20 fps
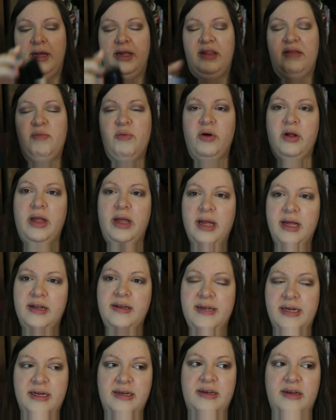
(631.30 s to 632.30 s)
It's more like a
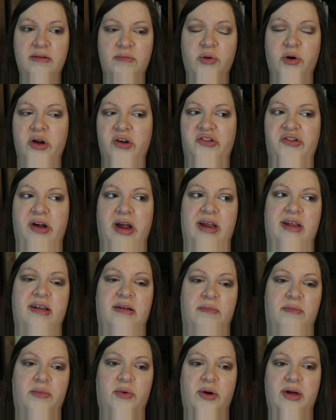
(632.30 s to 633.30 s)
tinted
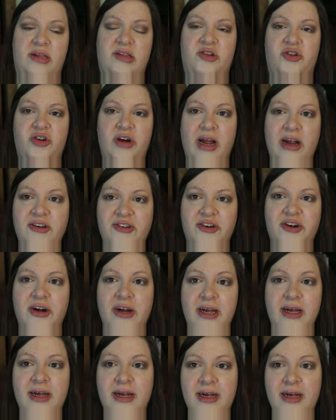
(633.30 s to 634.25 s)
moisturizer.